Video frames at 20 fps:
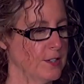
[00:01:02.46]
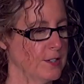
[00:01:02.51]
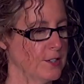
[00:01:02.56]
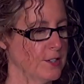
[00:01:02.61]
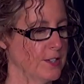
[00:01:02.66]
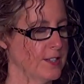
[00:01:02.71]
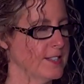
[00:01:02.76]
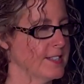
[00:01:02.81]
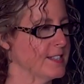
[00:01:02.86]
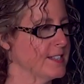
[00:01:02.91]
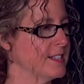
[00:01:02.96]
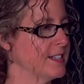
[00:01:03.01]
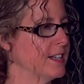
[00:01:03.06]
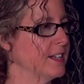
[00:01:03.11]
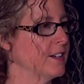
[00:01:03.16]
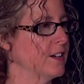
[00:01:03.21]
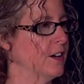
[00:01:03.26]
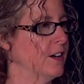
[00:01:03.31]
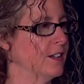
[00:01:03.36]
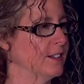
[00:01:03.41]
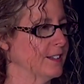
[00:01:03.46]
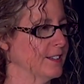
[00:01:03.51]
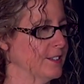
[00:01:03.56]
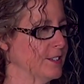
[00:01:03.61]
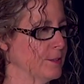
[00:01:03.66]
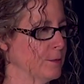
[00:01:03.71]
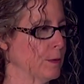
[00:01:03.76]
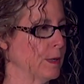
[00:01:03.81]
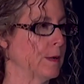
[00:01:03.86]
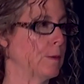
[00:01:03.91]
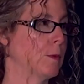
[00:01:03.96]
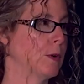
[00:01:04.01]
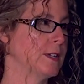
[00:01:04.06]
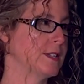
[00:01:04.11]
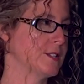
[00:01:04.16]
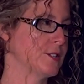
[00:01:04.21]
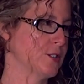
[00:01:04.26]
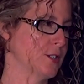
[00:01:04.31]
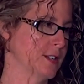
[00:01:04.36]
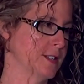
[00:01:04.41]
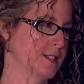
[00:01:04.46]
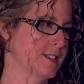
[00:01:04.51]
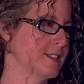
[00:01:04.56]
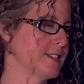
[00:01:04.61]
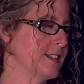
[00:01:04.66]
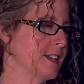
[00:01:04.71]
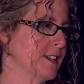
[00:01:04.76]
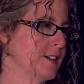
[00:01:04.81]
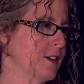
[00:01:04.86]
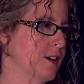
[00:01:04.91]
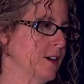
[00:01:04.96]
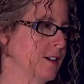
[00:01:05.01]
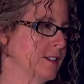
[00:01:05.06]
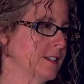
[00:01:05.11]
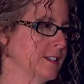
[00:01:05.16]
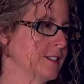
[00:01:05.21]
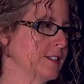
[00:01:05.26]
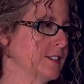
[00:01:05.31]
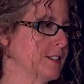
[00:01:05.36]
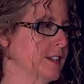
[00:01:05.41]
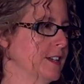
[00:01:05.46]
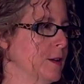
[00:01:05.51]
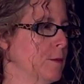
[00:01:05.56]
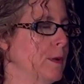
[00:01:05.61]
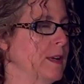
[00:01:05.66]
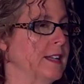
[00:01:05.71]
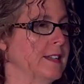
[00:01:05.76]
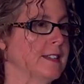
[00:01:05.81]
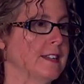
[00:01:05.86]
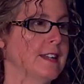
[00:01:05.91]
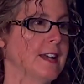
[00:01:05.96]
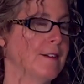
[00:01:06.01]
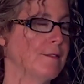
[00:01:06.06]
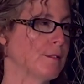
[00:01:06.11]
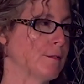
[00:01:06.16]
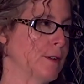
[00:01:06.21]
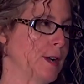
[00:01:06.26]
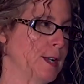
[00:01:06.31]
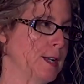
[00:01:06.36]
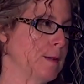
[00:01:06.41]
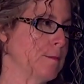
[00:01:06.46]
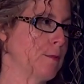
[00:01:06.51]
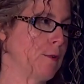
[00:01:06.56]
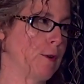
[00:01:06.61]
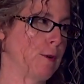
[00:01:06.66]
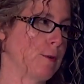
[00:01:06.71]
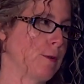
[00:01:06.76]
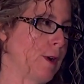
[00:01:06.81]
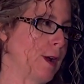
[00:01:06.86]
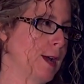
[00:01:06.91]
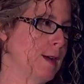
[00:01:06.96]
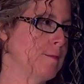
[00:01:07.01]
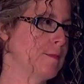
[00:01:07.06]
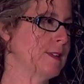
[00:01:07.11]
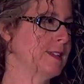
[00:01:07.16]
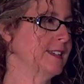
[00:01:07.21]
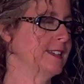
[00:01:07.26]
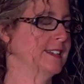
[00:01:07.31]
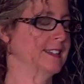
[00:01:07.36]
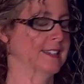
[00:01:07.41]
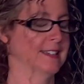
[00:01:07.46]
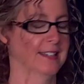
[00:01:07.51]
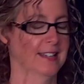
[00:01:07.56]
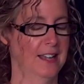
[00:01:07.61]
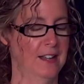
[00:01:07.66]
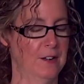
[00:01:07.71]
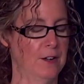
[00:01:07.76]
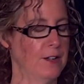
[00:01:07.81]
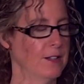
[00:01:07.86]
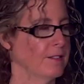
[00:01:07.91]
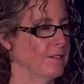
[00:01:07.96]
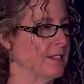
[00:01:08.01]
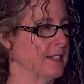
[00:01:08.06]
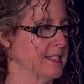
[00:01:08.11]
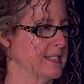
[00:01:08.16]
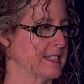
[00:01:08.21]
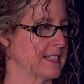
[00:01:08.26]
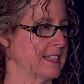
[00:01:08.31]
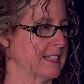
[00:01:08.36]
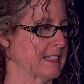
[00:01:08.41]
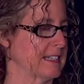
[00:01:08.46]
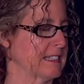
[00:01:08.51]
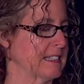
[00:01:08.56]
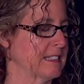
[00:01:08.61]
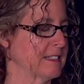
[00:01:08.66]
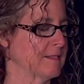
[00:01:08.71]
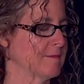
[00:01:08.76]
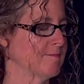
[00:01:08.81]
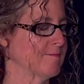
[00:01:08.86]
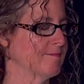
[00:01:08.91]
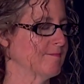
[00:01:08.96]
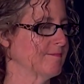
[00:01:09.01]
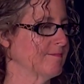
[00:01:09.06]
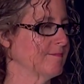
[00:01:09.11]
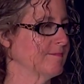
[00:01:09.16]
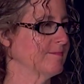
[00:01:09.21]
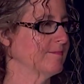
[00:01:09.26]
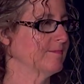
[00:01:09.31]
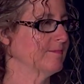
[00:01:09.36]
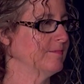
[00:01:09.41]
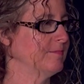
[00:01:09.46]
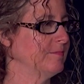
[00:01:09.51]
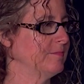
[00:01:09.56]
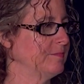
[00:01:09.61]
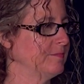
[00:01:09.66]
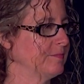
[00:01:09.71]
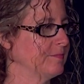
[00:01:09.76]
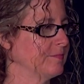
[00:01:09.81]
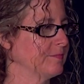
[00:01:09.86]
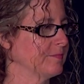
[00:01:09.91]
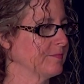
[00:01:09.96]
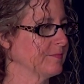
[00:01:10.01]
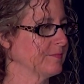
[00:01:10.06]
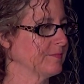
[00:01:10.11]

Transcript: at Johnson State College when it was Johnson State College, right. when it did have a writing program, and all of these things. Wow.